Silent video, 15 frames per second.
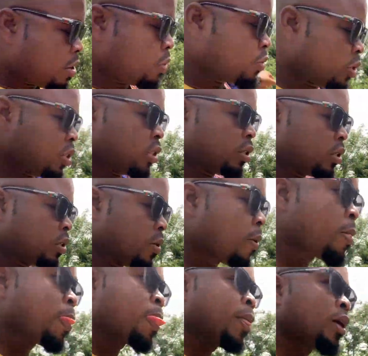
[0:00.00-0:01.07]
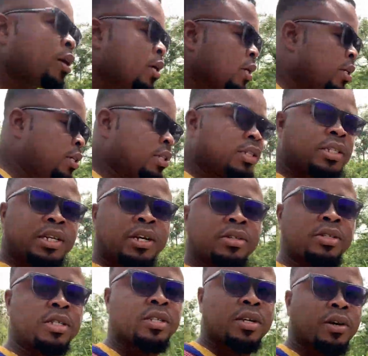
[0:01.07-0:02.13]
ouch. This
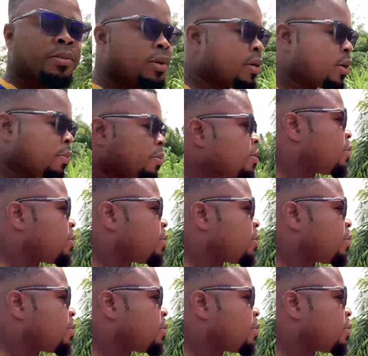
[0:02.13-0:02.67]
house is coming up.